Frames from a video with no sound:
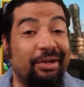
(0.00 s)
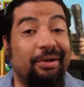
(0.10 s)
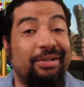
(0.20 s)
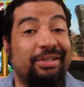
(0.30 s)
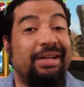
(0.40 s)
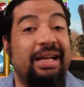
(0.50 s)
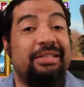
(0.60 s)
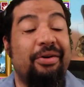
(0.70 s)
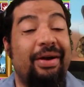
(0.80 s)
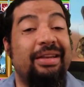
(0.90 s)
encourage you guys
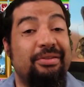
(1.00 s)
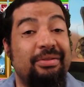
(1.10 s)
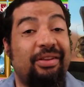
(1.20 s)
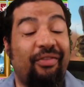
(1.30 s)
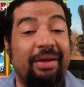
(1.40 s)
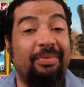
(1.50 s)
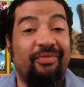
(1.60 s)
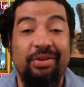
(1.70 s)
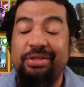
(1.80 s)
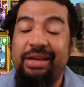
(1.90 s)
to go ahead and do this
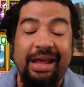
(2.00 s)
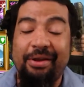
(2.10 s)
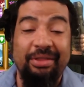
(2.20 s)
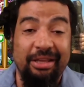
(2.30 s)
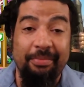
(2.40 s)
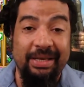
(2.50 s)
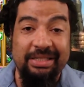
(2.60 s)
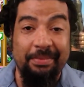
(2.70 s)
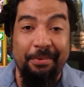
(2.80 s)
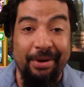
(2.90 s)
Fragment Fusion. I don't think you'll be
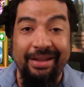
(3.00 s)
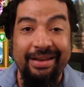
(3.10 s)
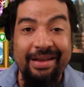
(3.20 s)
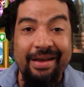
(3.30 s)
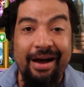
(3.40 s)
disappointed.